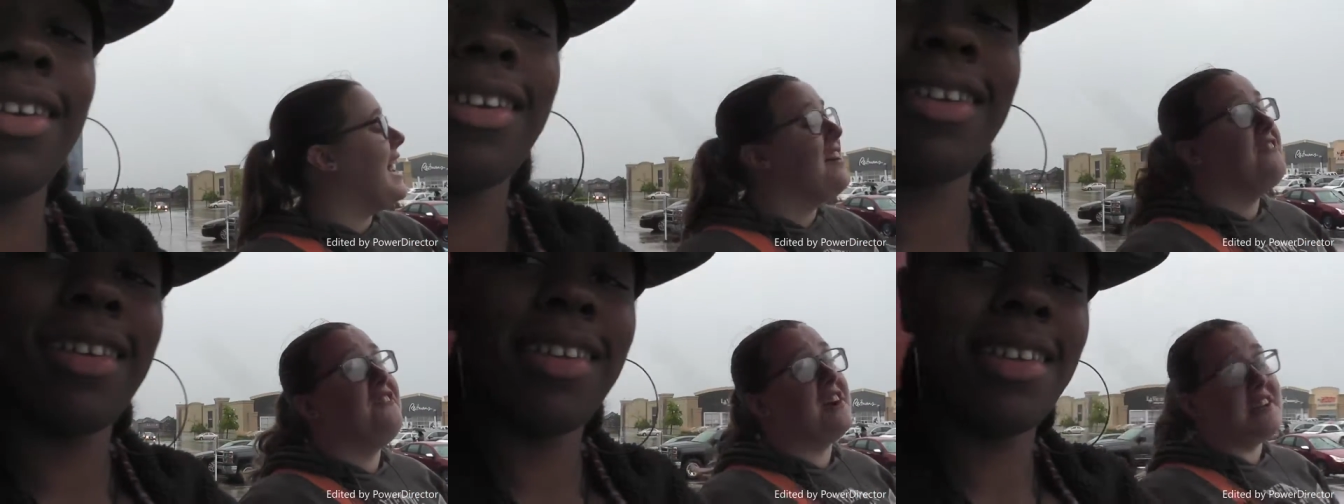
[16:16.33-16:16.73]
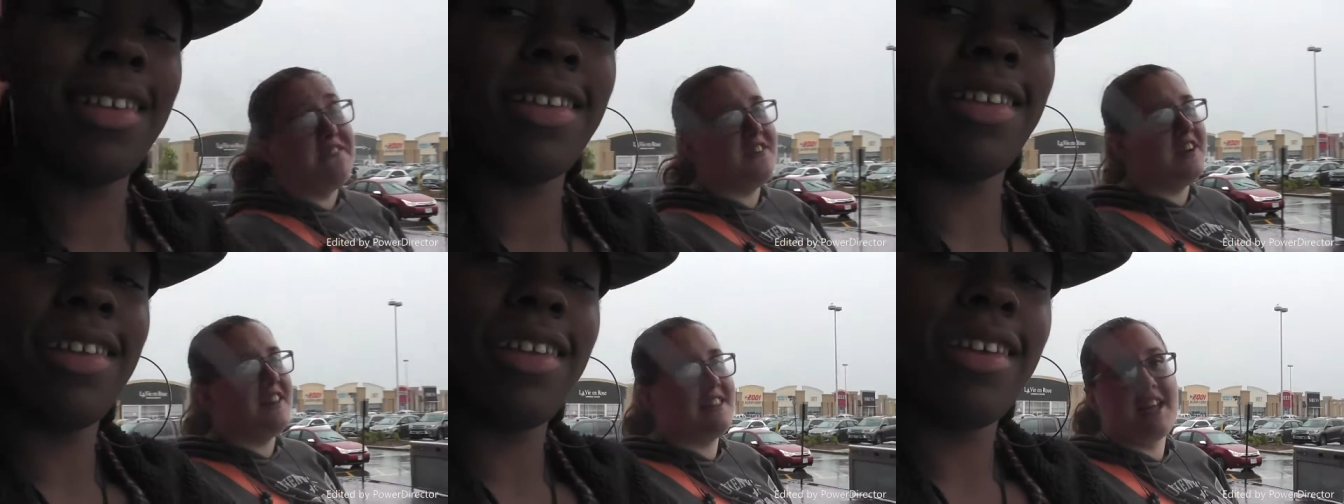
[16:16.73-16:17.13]
had a
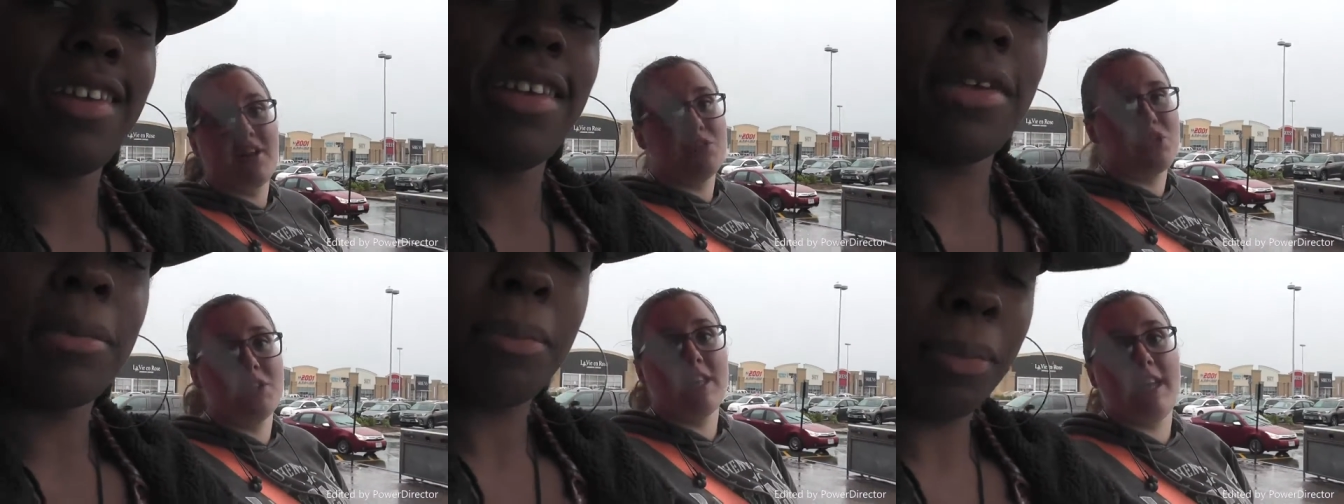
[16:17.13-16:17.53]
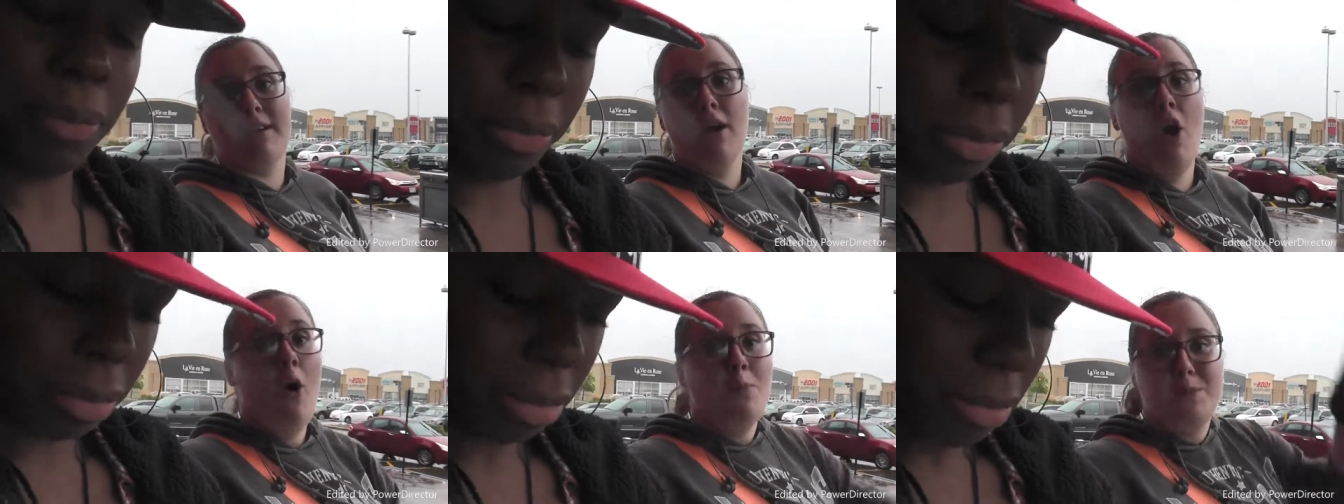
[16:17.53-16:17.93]
funny feeling that it was gonna
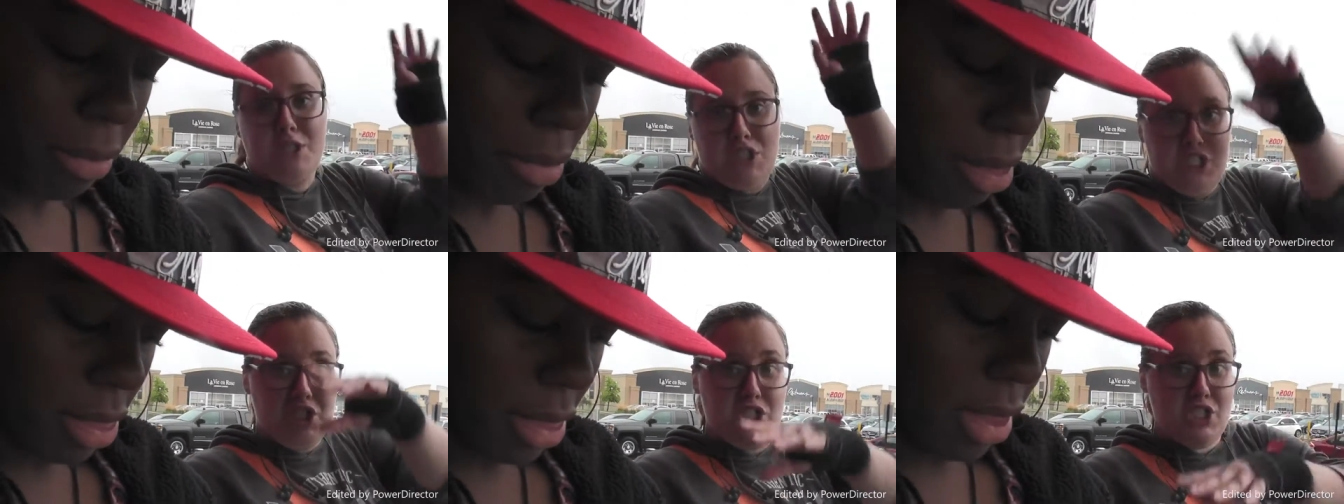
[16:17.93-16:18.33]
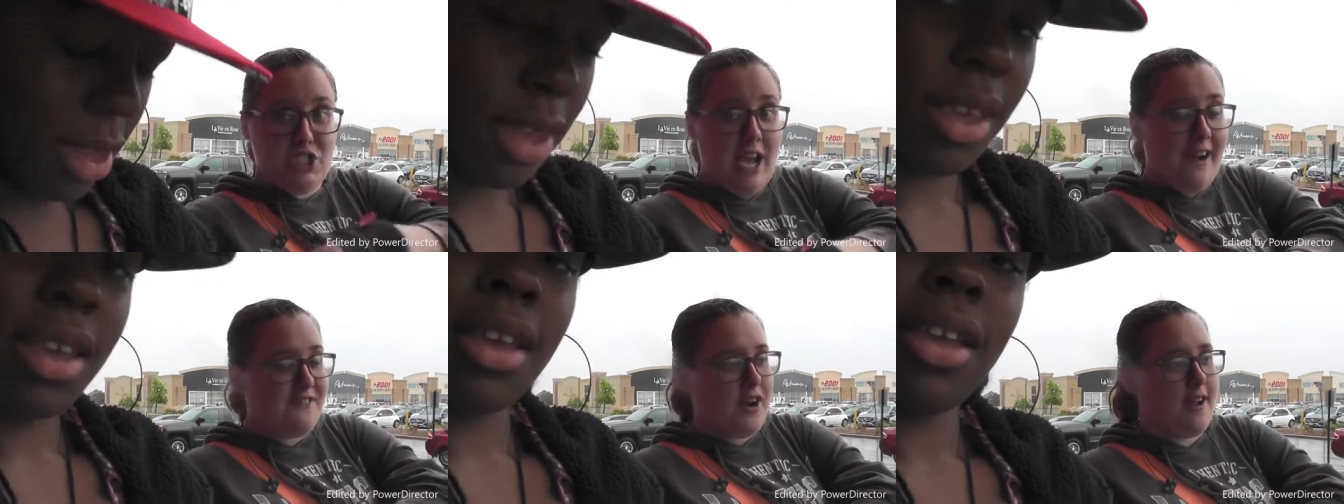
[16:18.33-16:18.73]
like,
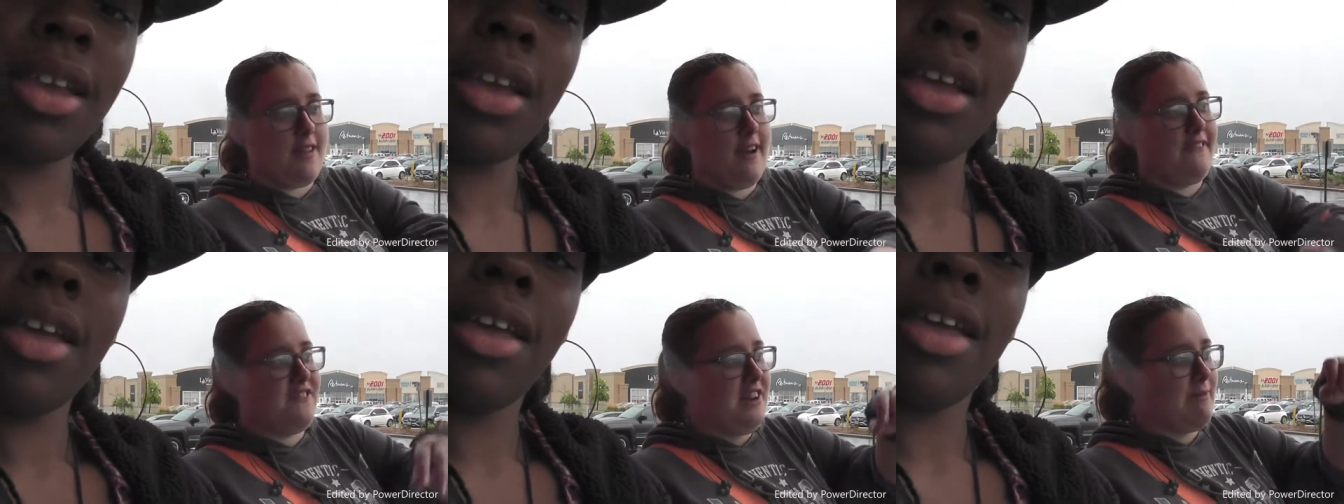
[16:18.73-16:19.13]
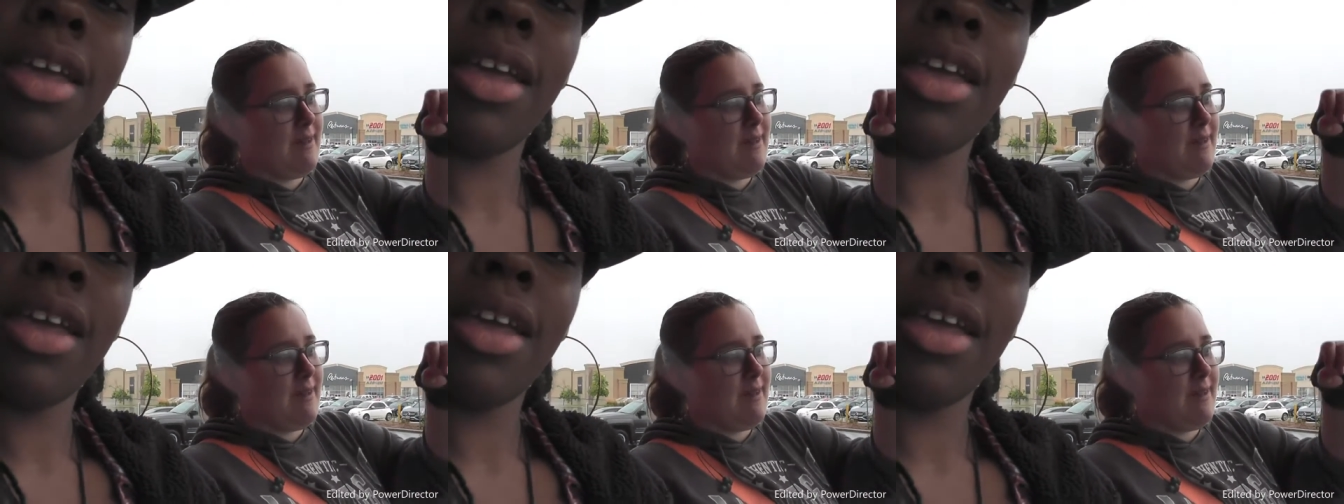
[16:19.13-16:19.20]
after I left.